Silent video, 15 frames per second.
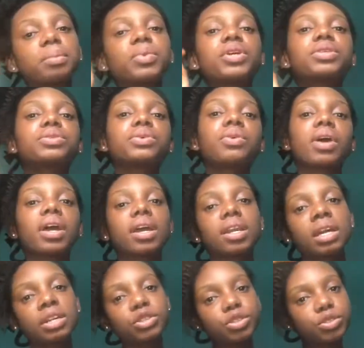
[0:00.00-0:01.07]
going to go
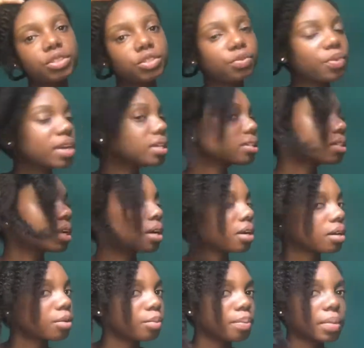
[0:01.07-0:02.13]
ahead and do the rest
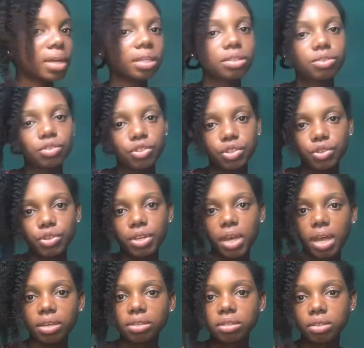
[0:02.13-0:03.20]
and come back to show you
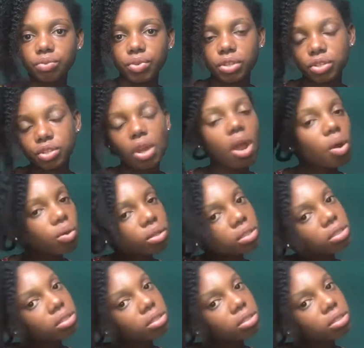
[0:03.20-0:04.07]
guys the result.